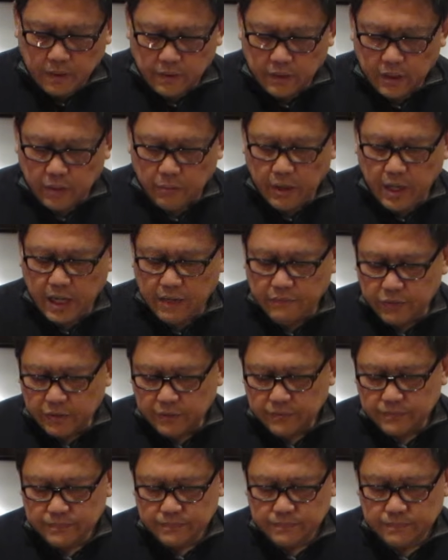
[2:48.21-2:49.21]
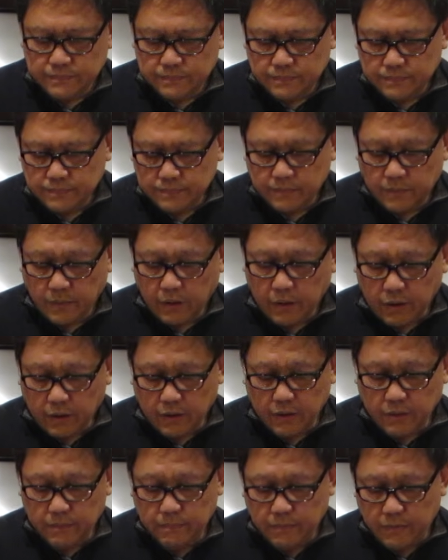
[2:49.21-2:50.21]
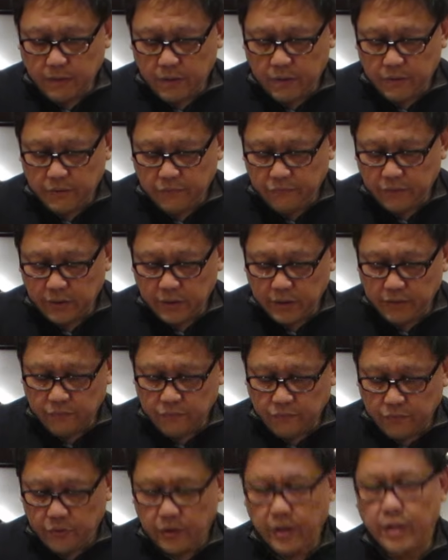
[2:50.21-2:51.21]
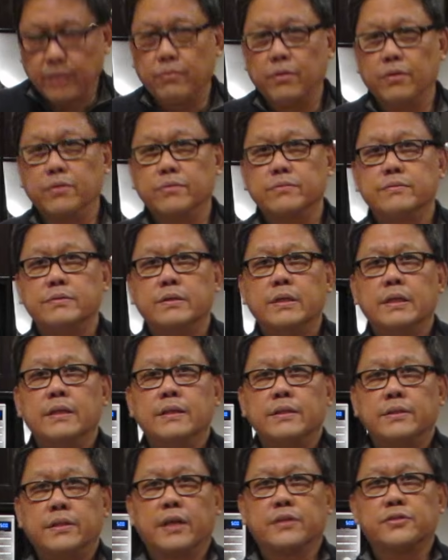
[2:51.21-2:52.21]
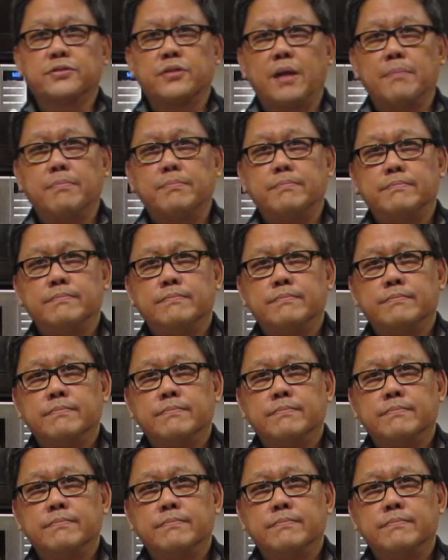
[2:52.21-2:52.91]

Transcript: And there we have it. Our filling for the egg roll. Next step,